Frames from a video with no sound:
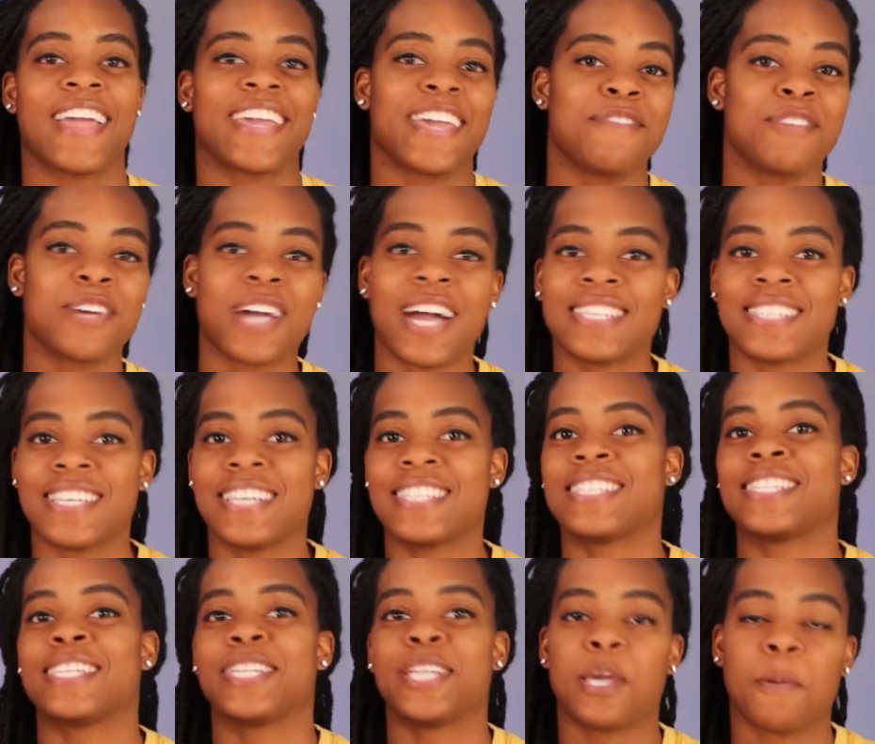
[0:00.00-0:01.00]
I gave you guys a
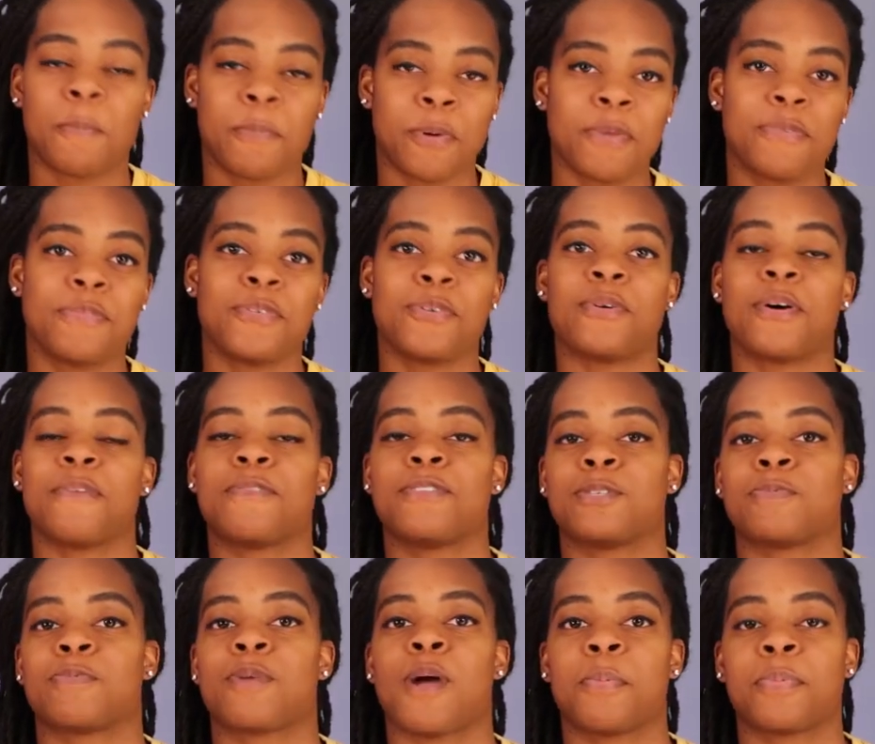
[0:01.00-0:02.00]
sneak preview of
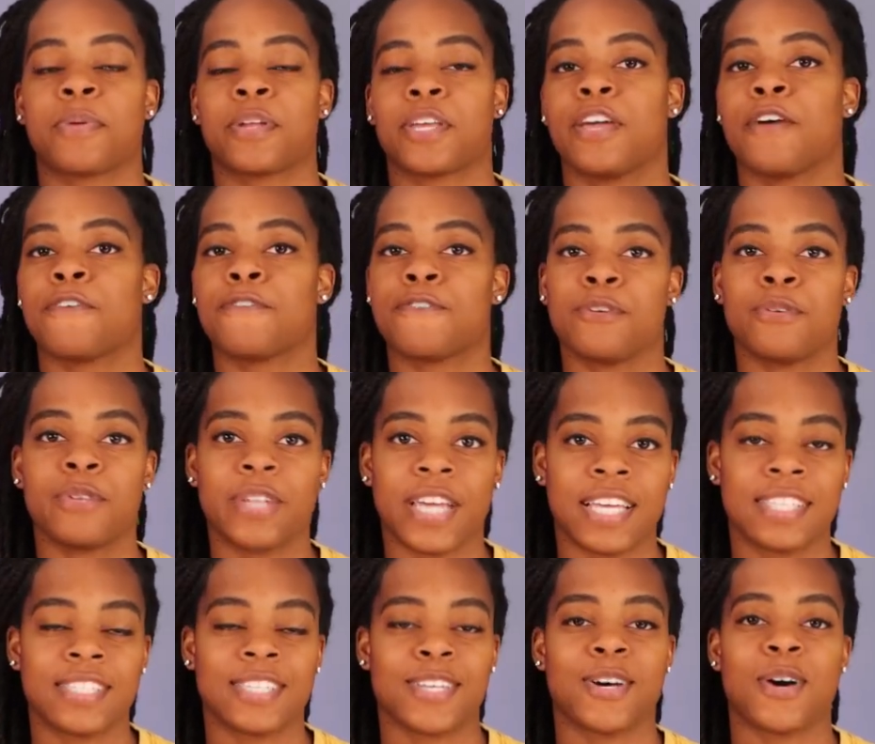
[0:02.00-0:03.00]
this property a few
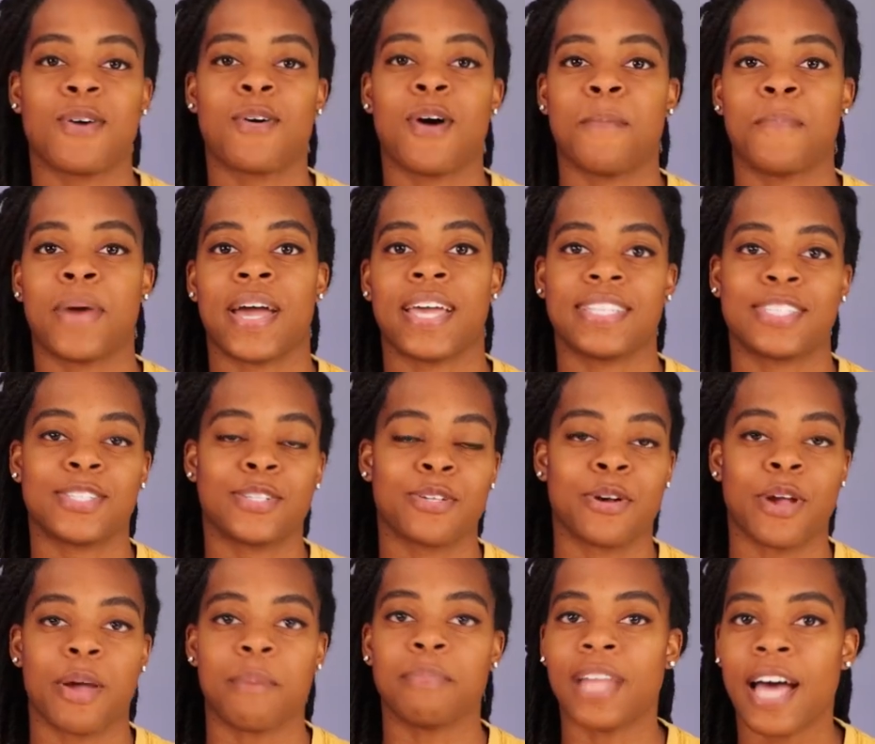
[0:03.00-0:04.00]
days ago on my
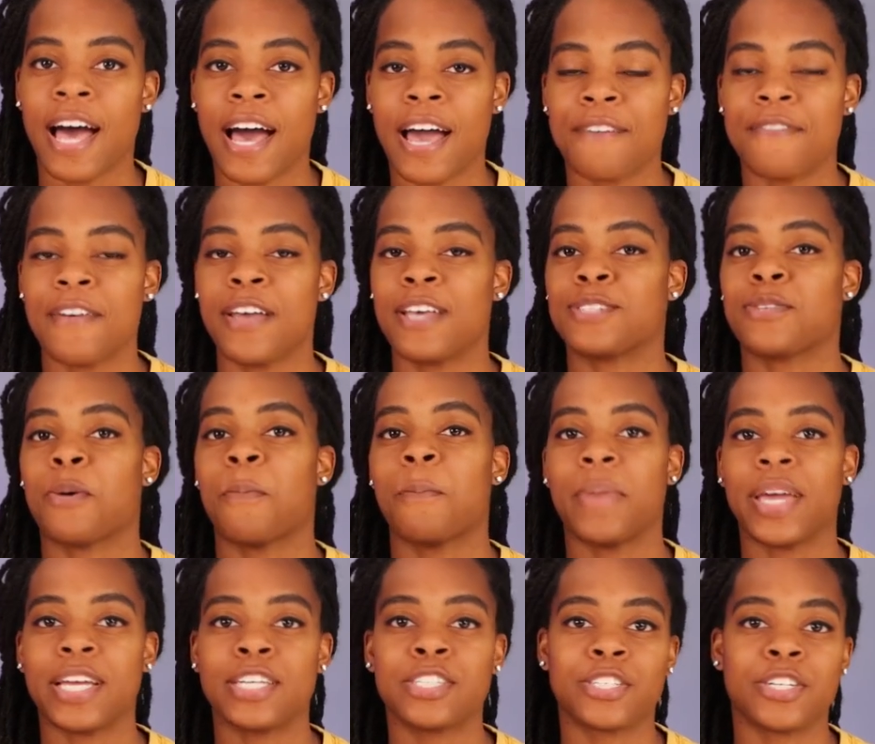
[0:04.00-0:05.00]
Instagram live, so
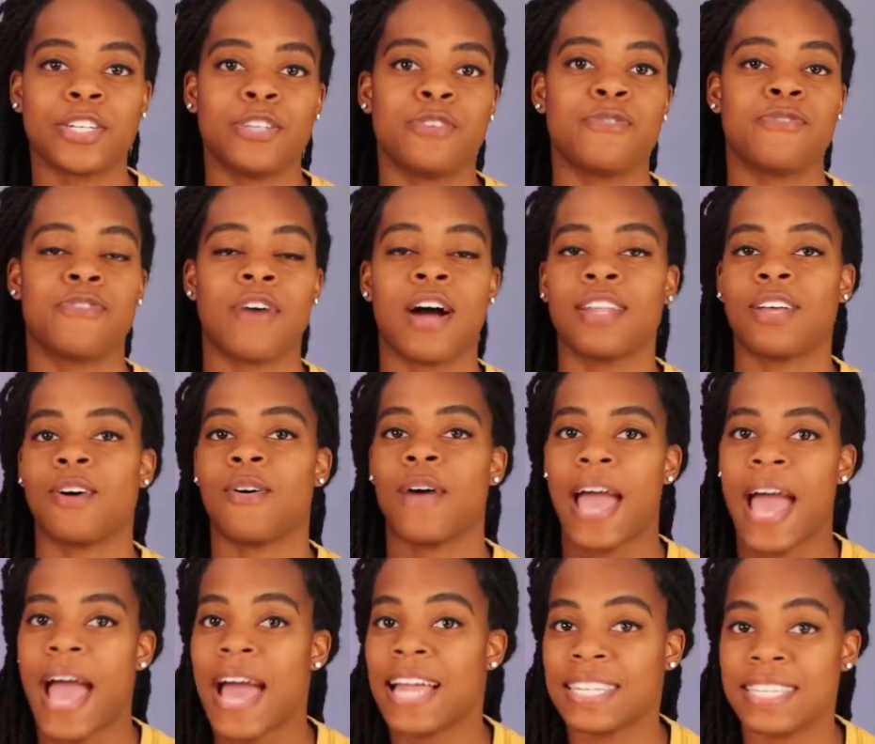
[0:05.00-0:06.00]
make sure you follow
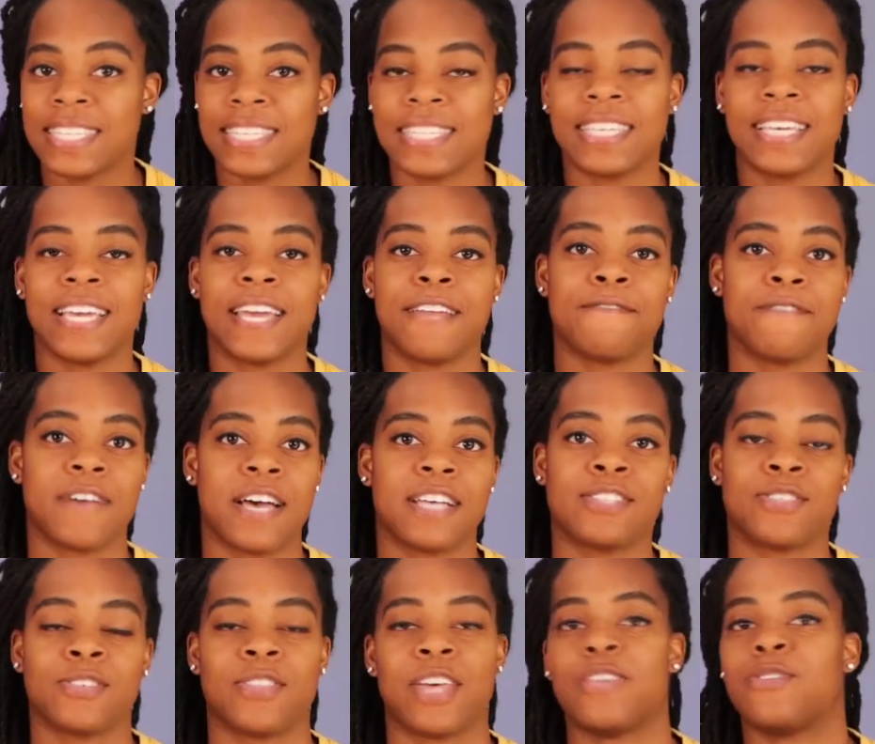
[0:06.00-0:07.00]

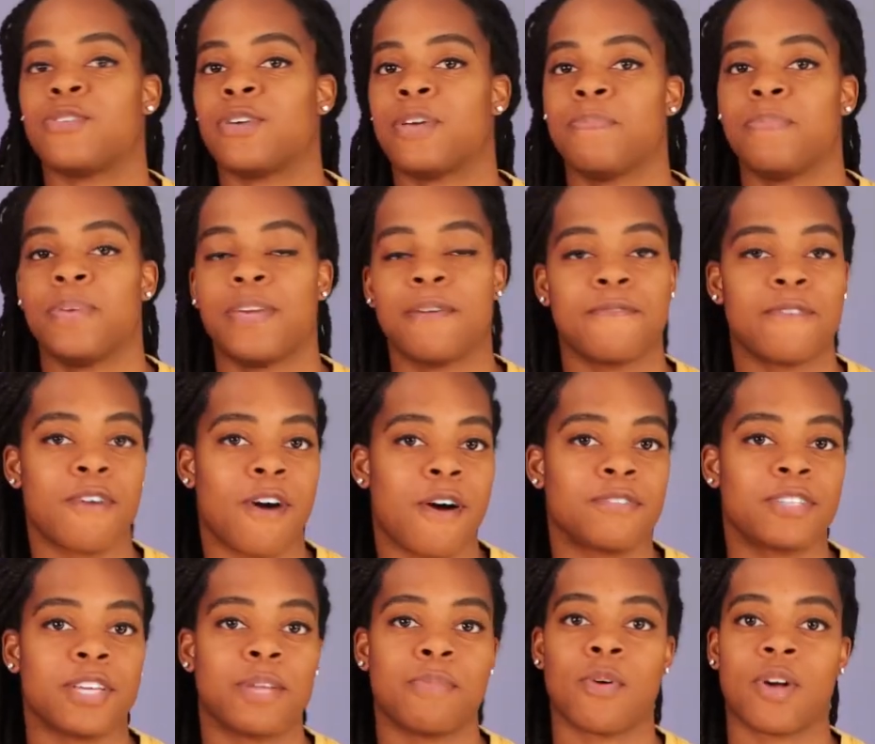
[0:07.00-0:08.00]
@LilyInvest so that you can be
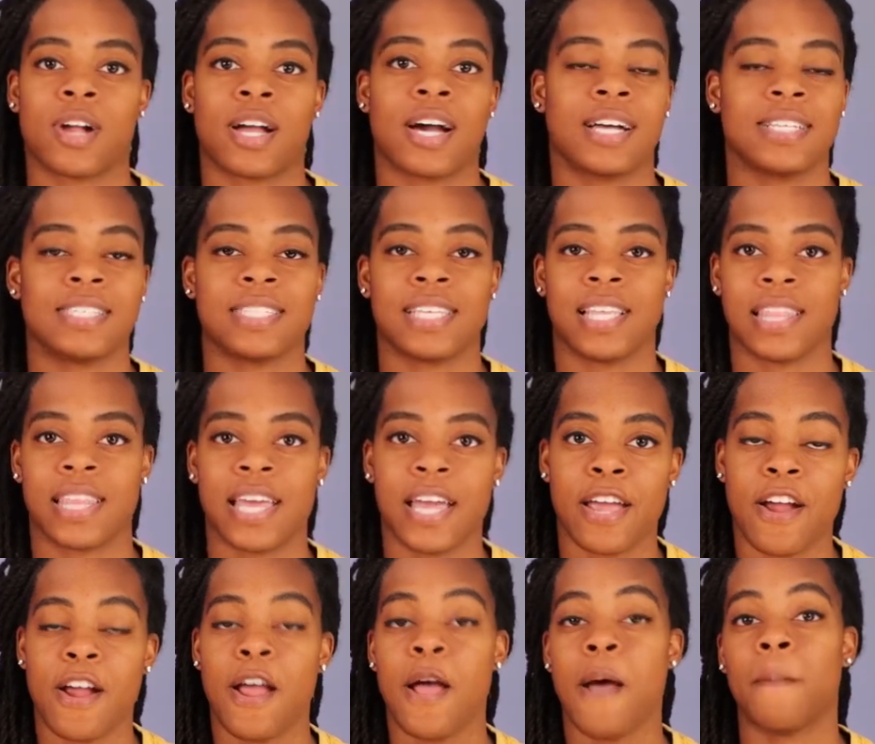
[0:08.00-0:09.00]
involved in more content
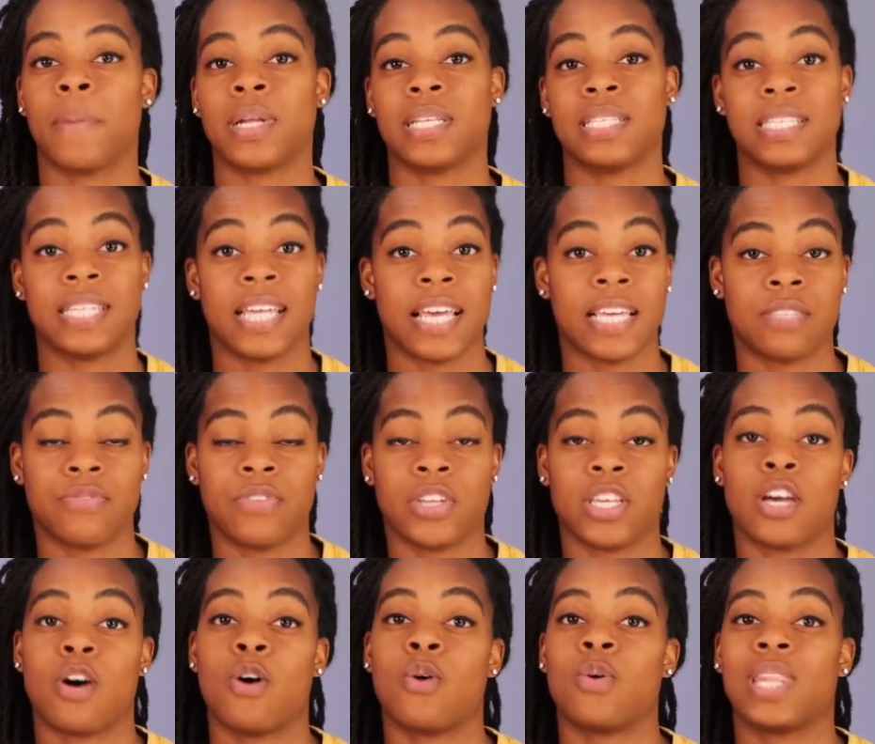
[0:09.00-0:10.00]
there. But in today's
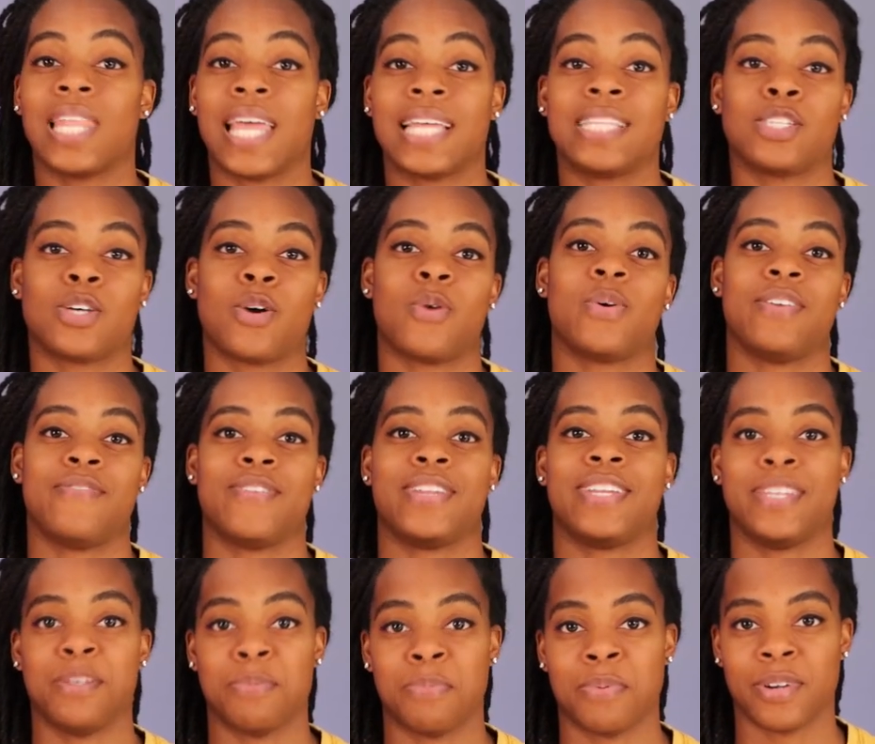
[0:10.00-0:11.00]
video, let's go
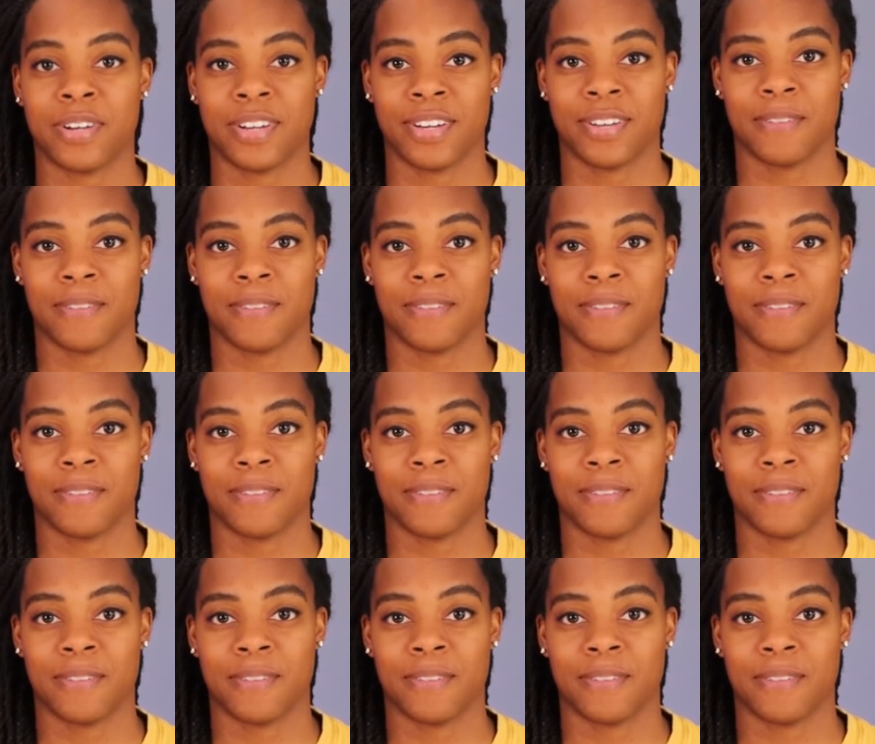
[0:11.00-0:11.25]
even deeper.